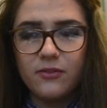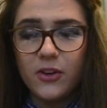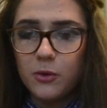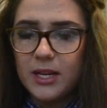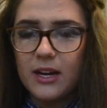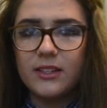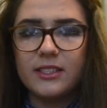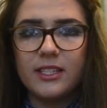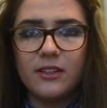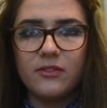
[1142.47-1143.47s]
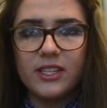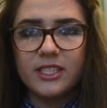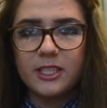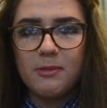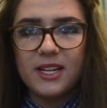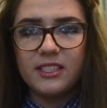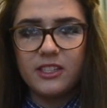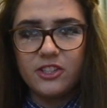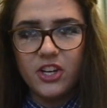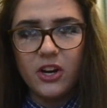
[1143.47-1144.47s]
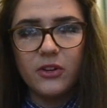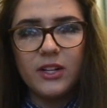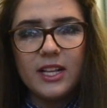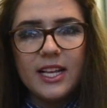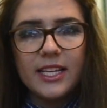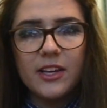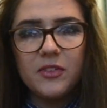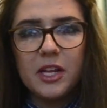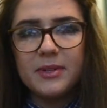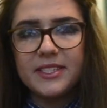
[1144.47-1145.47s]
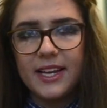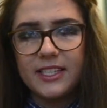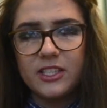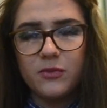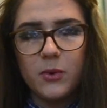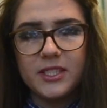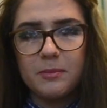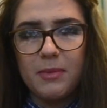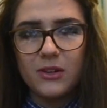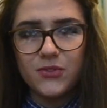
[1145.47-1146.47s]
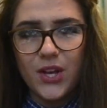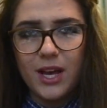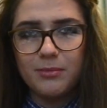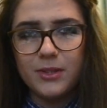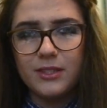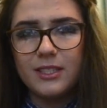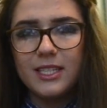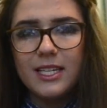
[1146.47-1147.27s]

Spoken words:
film narrative is expected to show, giving them a taste of what is about to happen.